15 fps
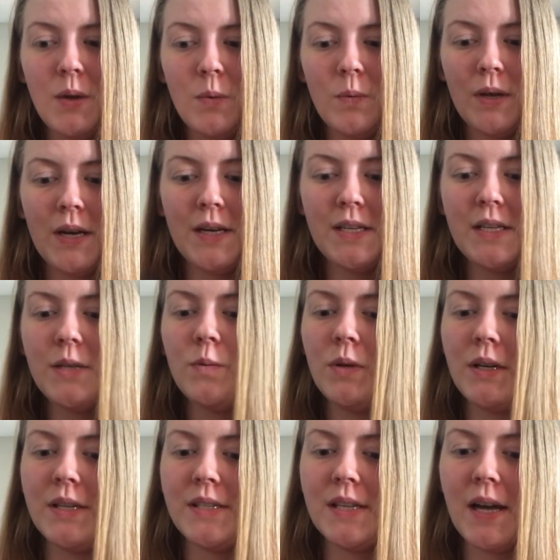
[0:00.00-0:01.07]
what I did
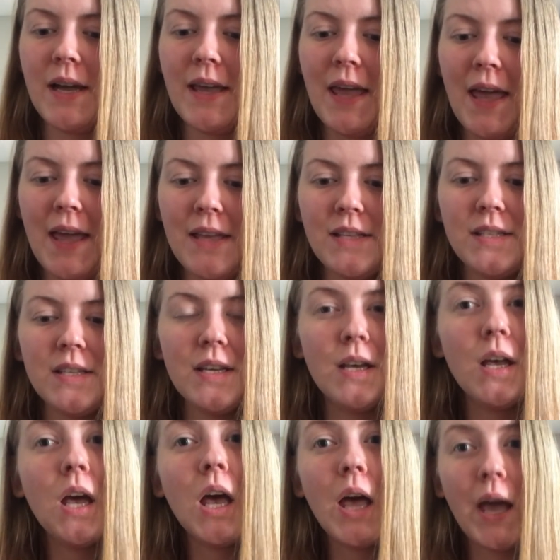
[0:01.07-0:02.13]
was I ate
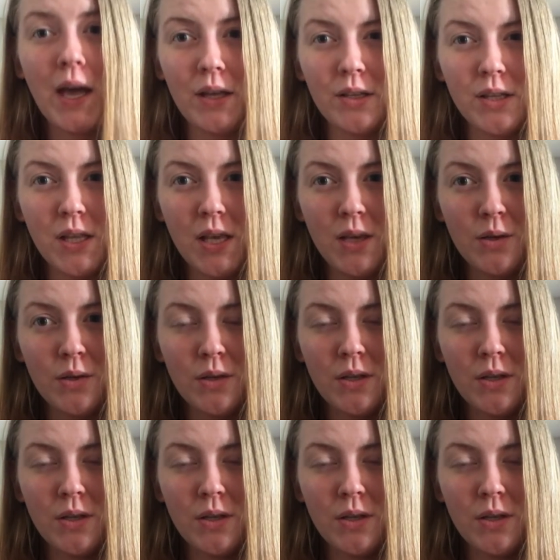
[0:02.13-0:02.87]
healthy.